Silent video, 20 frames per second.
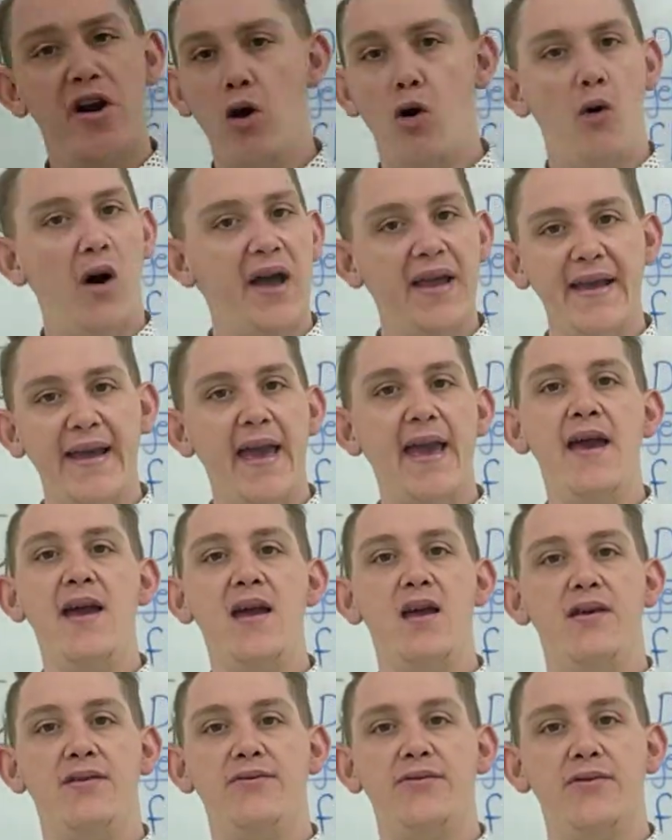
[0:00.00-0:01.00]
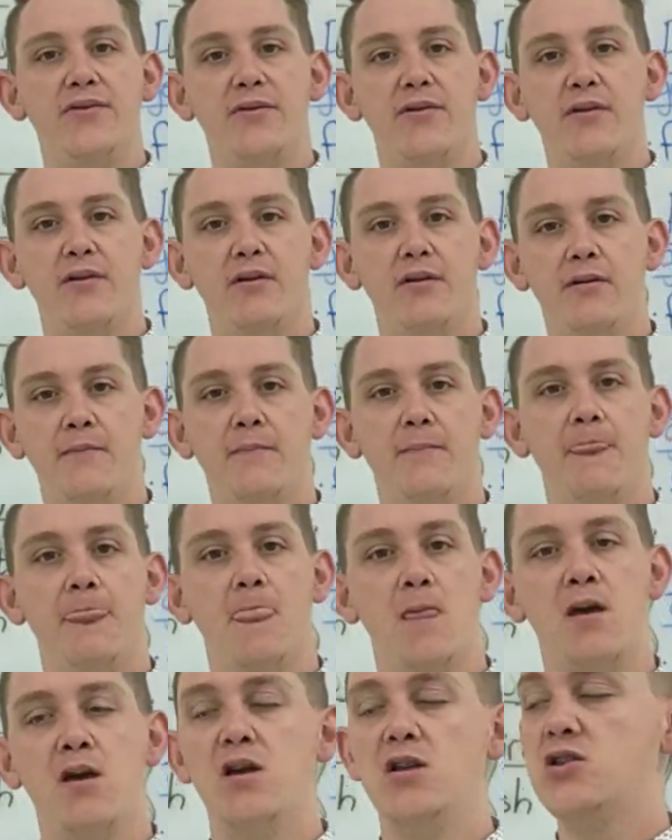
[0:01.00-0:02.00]
no I can't.
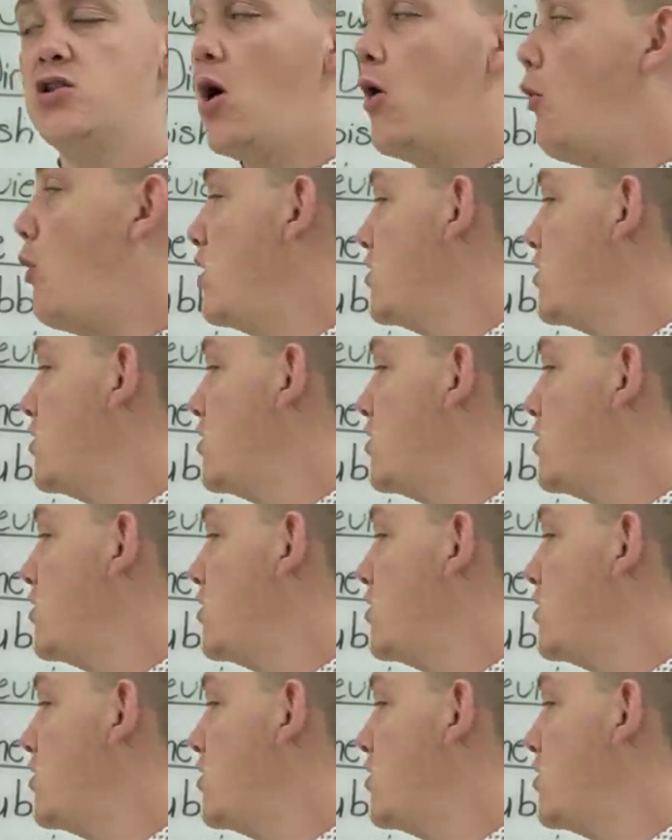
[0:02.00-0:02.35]
So I